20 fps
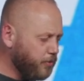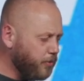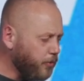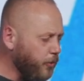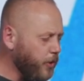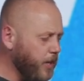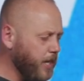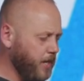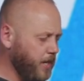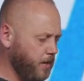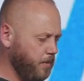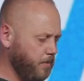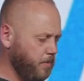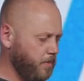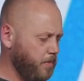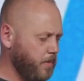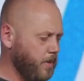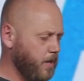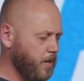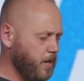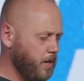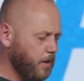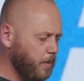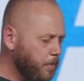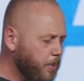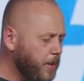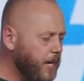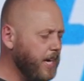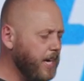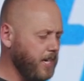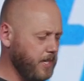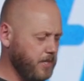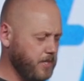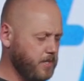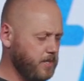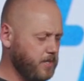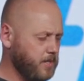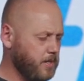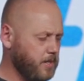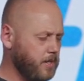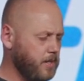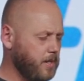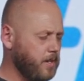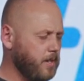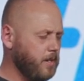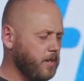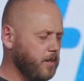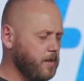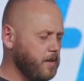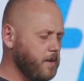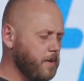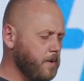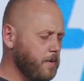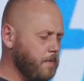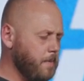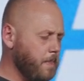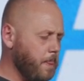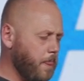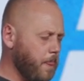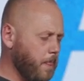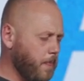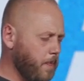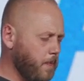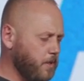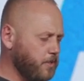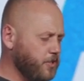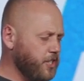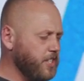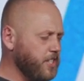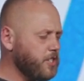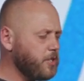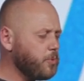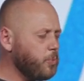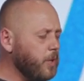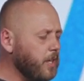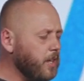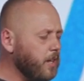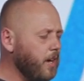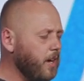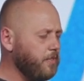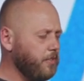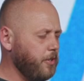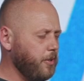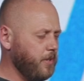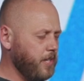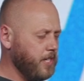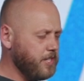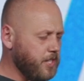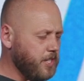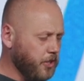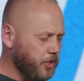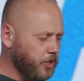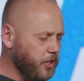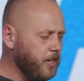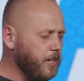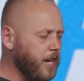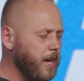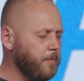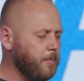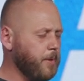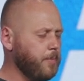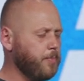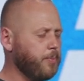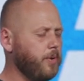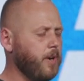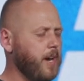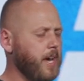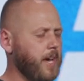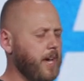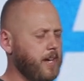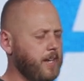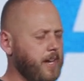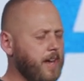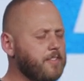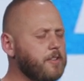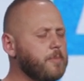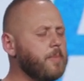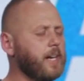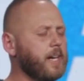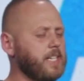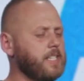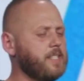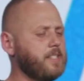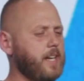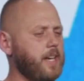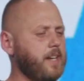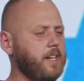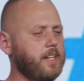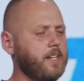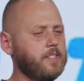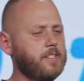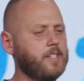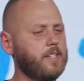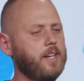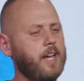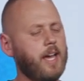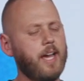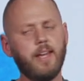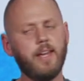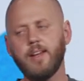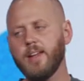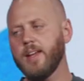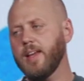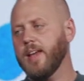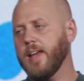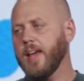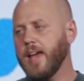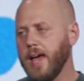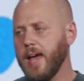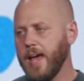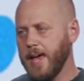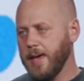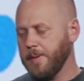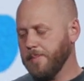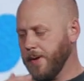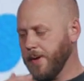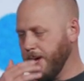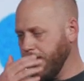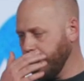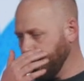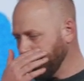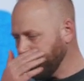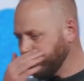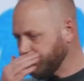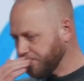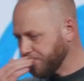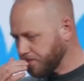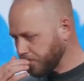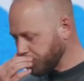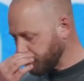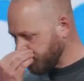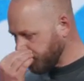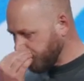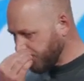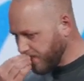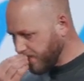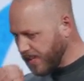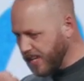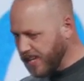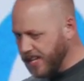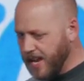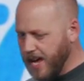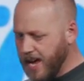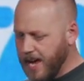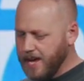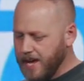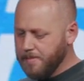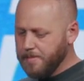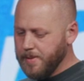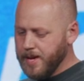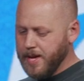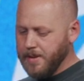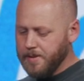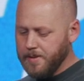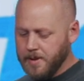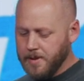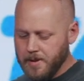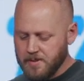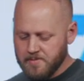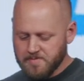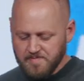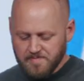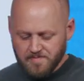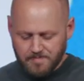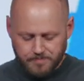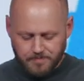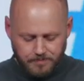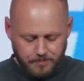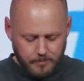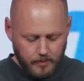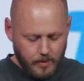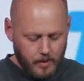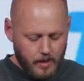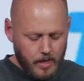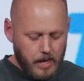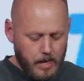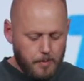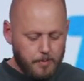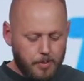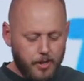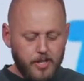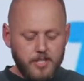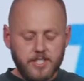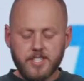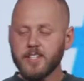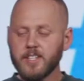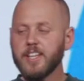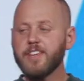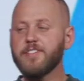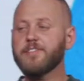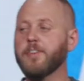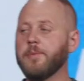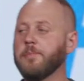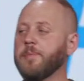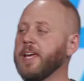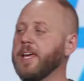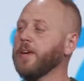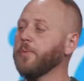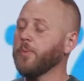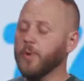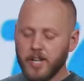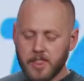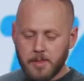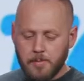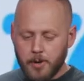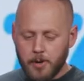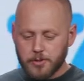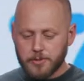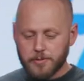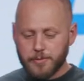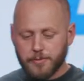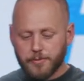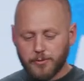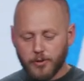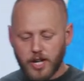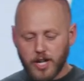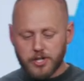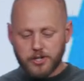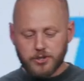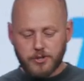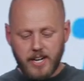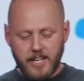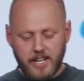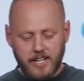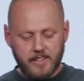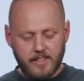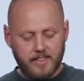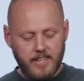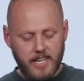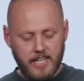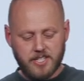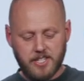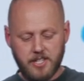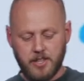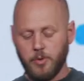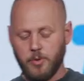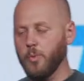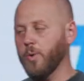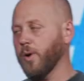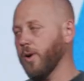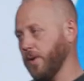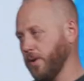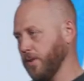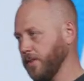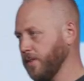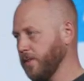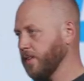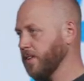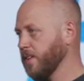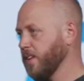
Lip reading: freedom, peace. Jesus, we love you, and it's in your name we pray. And everybody said here tonight, amen and amen. Personally, for me, one of the most frustrating things in the world